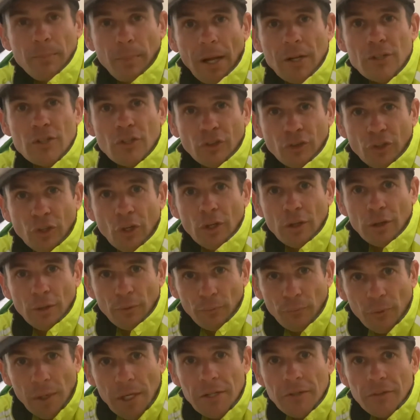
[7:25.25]
bunch of circle
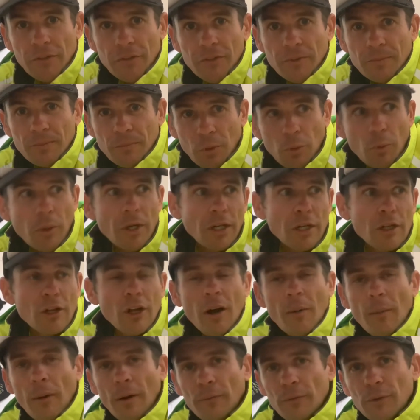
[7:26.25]
of friends who want to
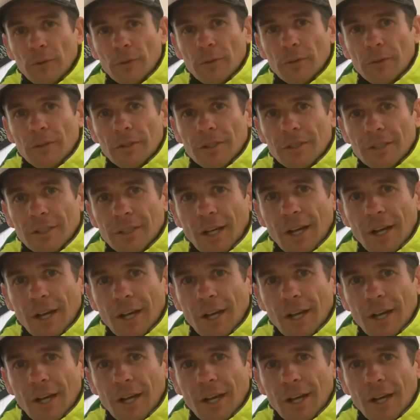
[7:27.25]
climb off you,